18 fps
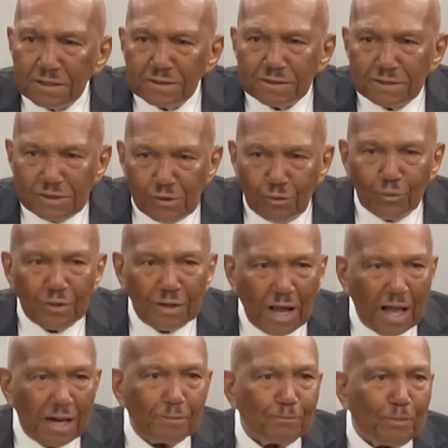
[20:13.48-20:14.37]
you were
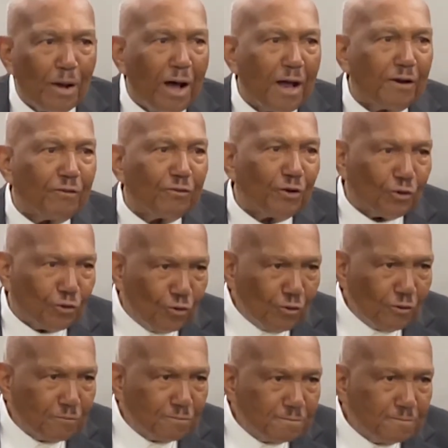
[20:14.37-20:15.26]
not a part of the
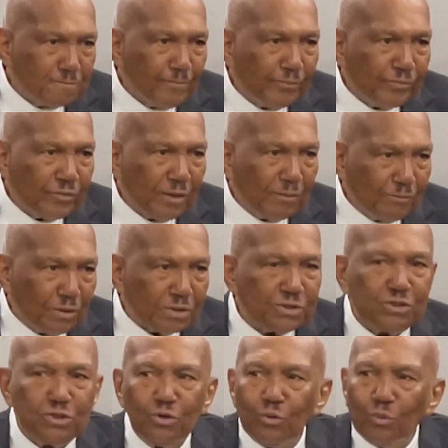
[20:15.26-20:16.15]
group,
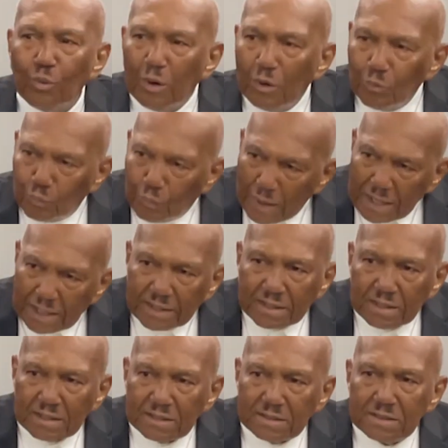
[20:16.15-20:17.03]
but you were a
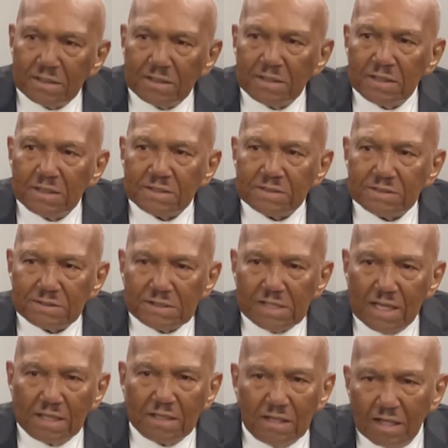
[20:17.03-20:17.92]
waiter.
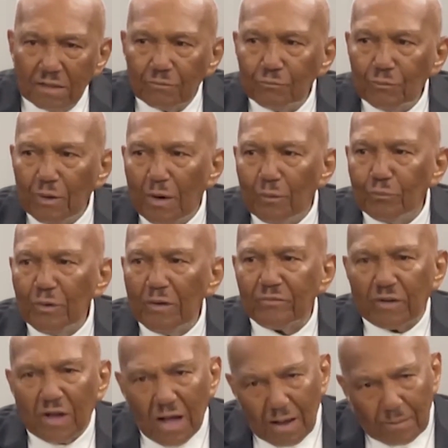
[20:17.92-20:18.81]
And look where
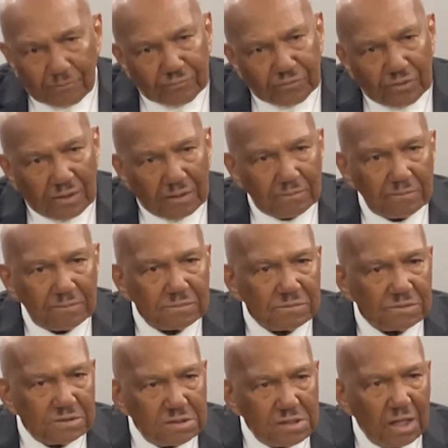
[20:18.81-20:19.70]
we've come from.
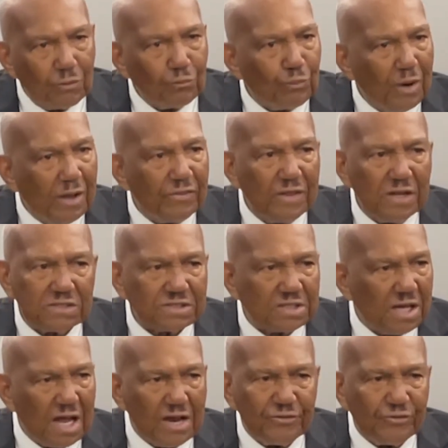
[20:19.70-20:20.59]
Look where this
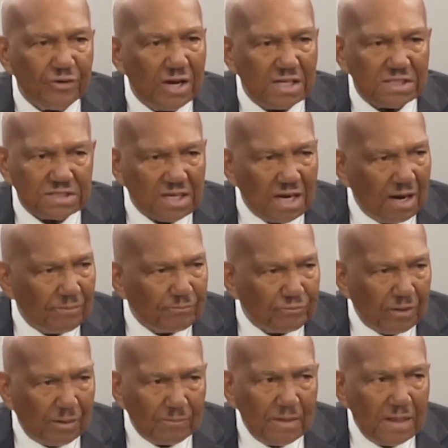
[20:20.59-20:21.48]
country has come
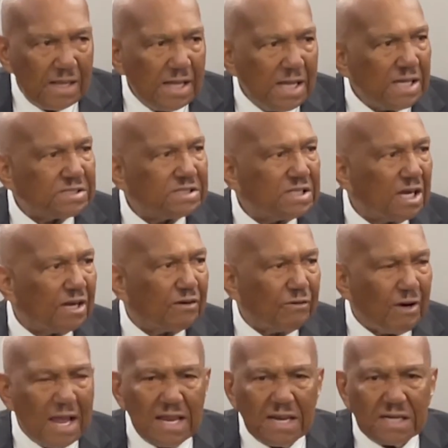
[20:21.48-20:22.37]
from. It's the
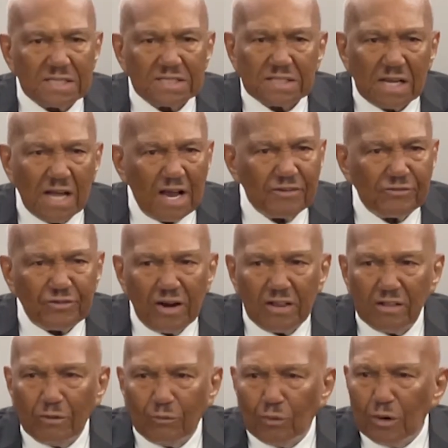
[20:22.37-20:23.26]
greatest country
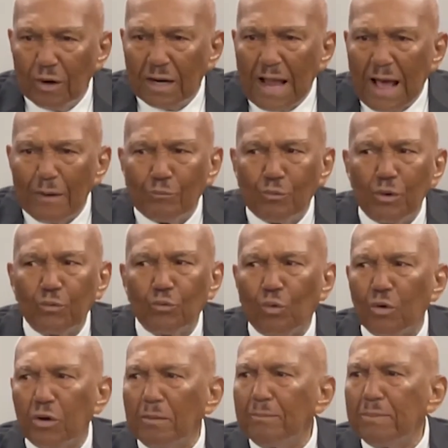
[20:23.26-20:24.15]
in the world. I wouldn't
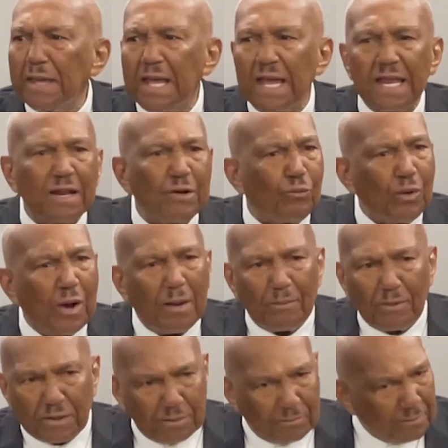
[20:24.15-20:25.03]
want to be anywhere
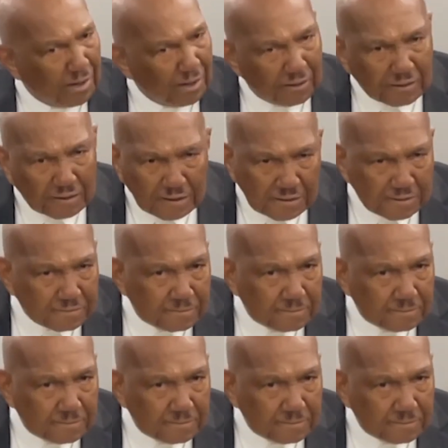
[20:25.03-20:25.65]
but America.